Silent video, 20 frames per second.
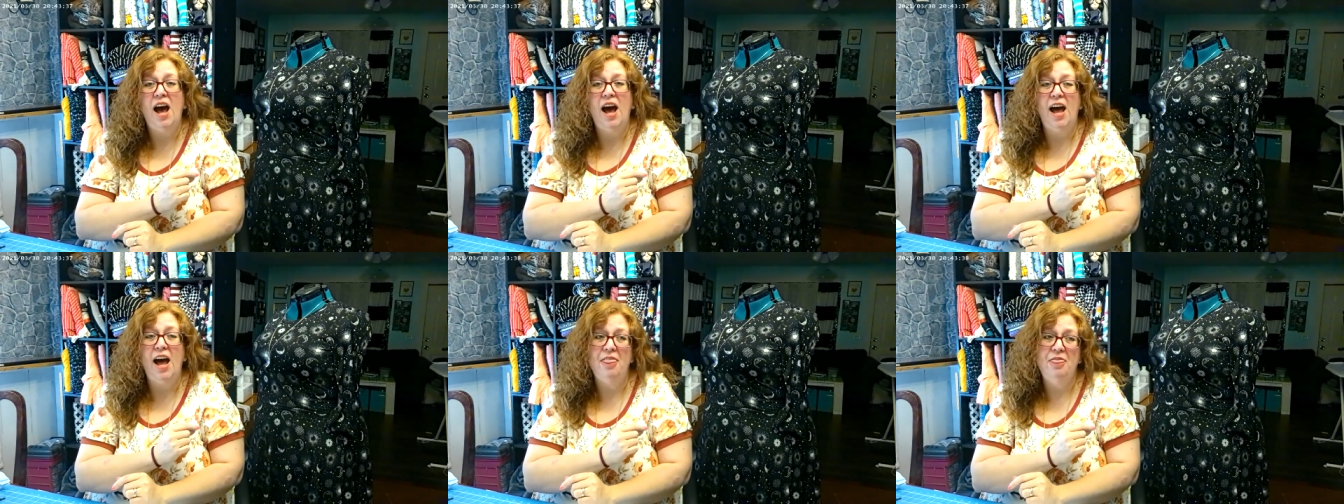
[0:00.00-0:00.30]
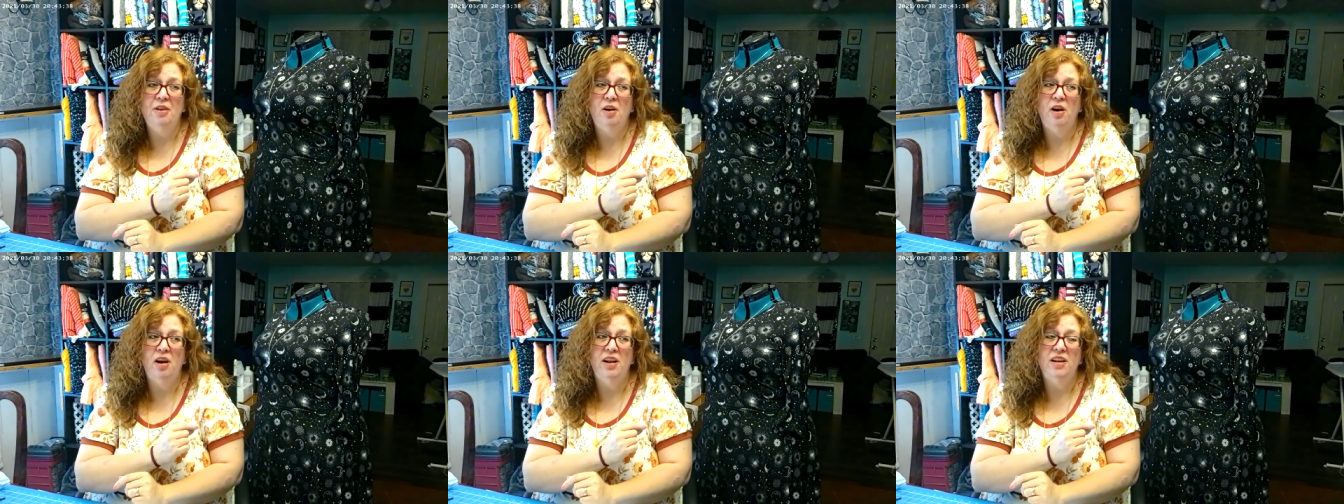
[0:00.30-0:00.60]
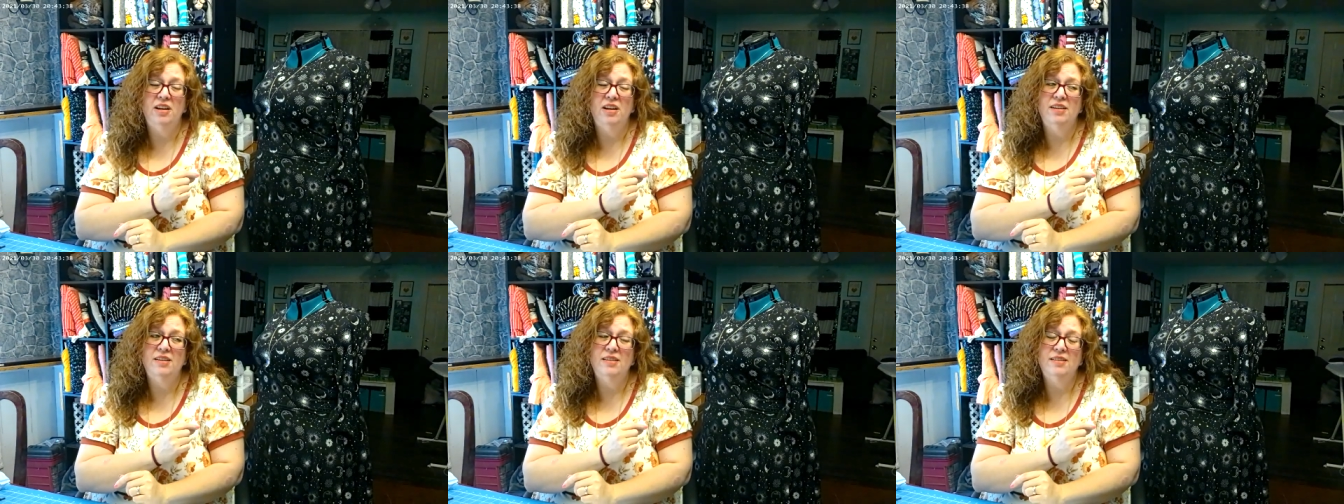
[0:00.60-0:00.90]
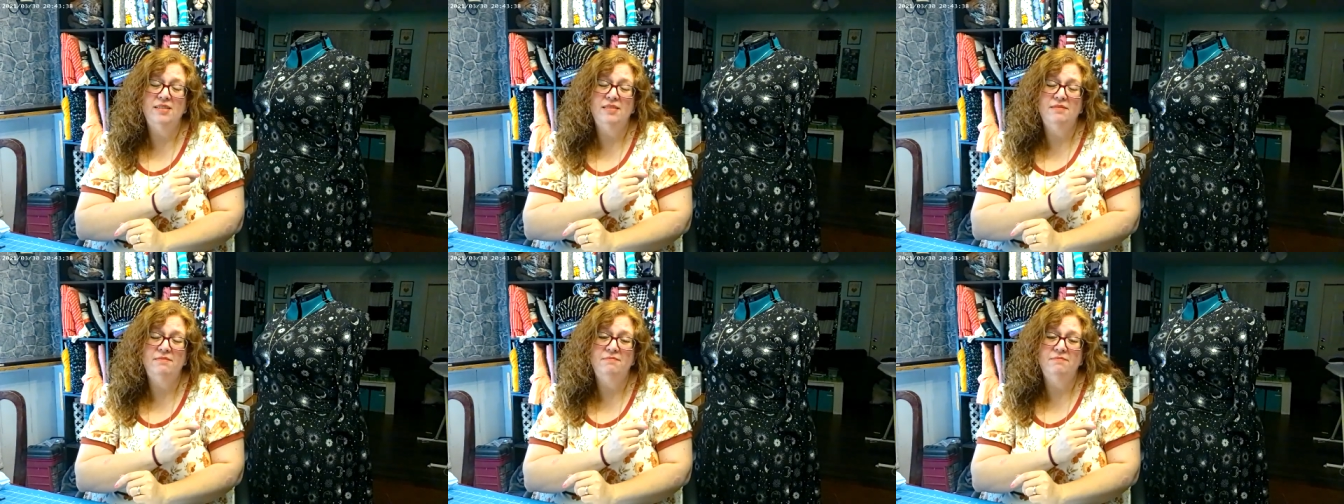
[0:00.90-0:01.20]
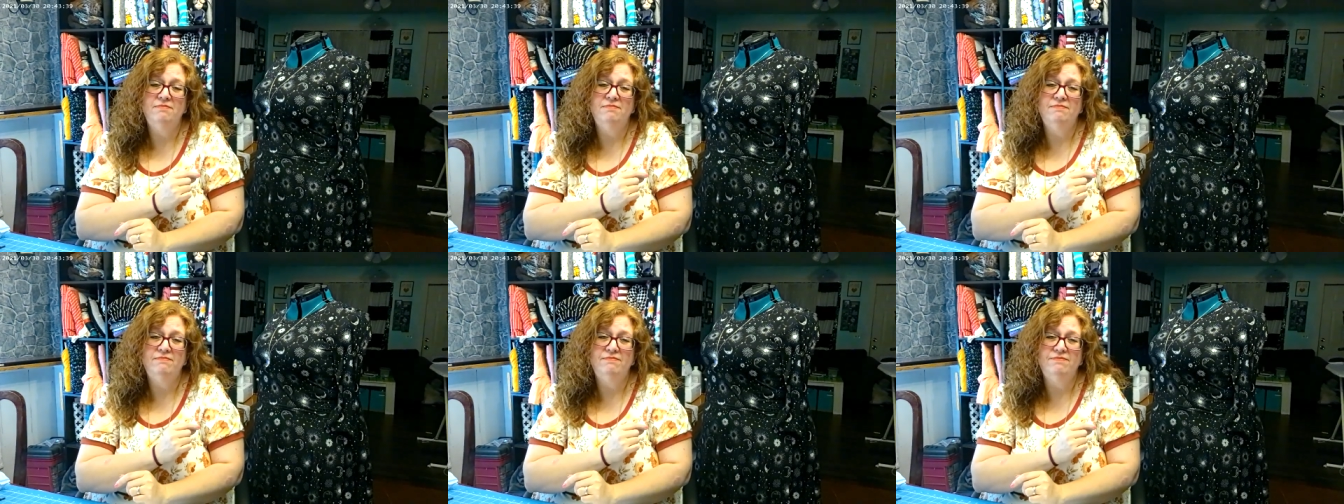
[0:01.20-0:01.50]
I thought,
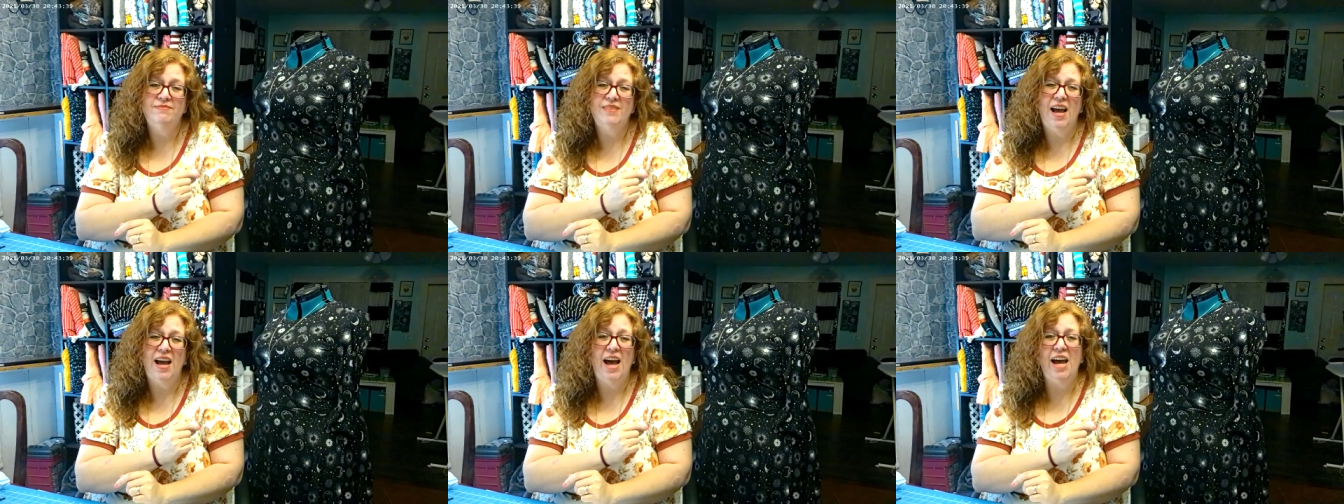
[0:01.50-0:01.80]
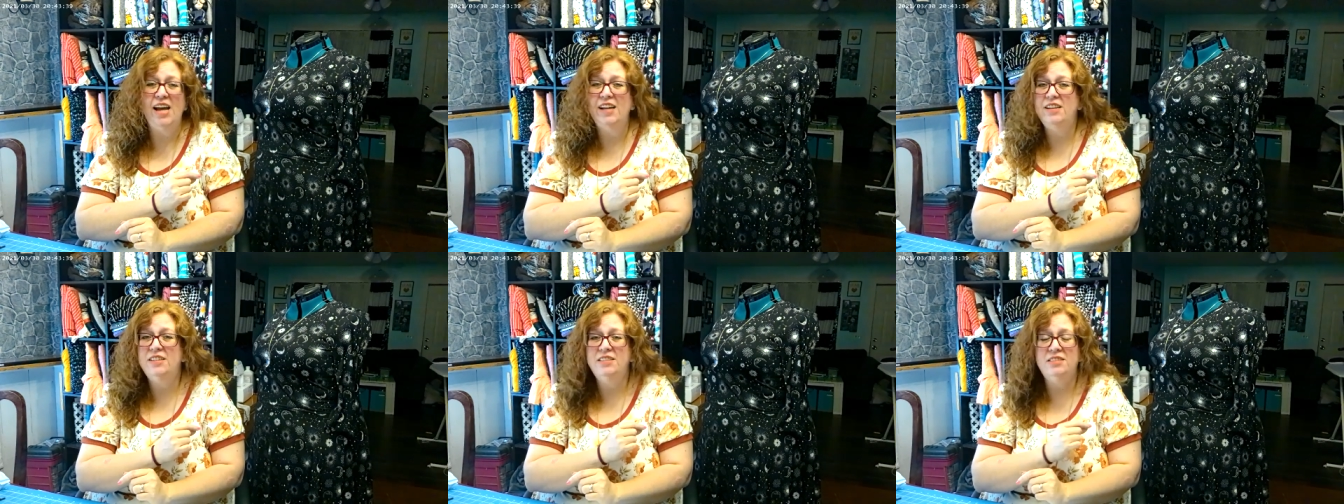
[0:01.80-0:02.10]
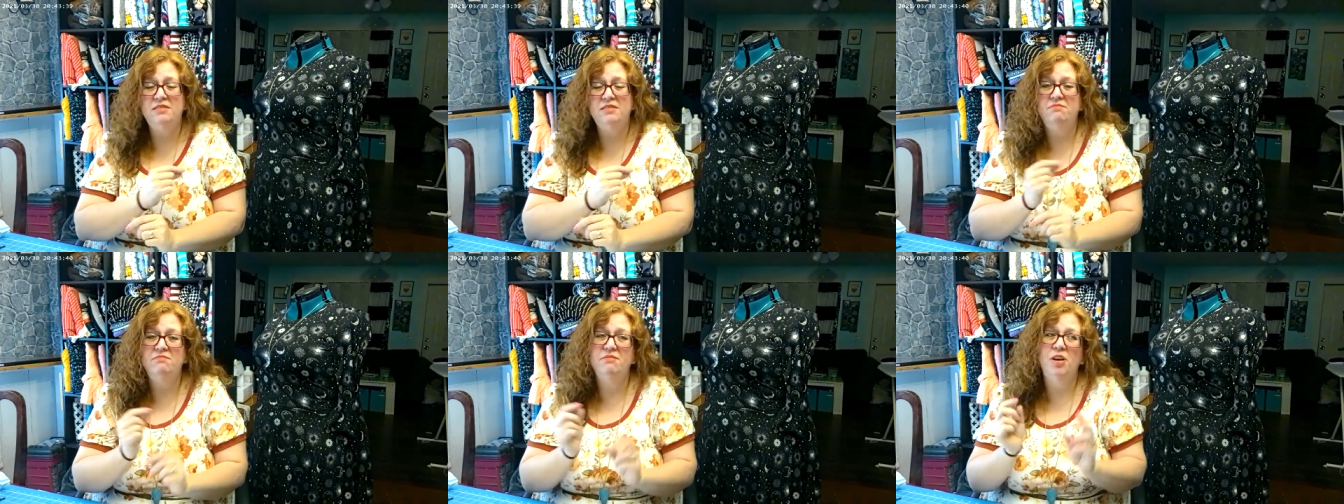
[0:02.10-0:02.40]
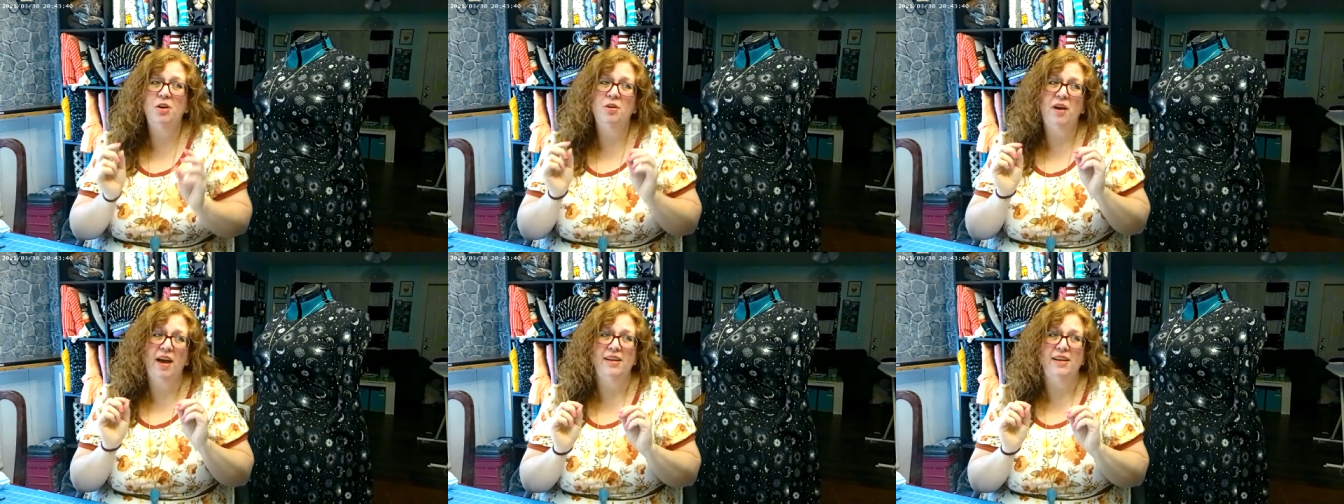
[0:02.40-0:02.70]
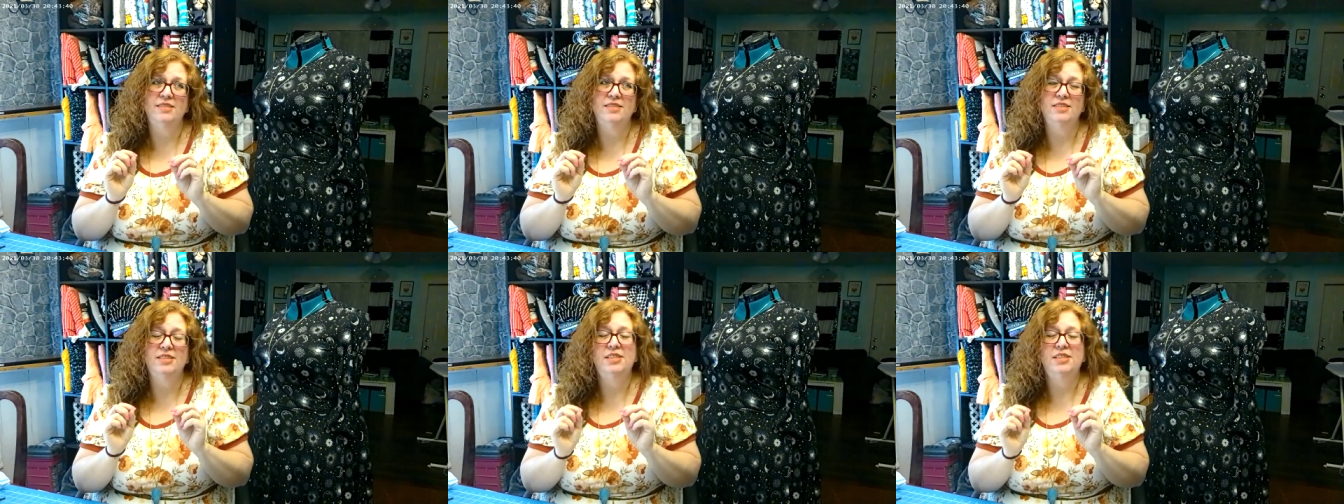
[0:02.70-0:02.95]
um, I, okay.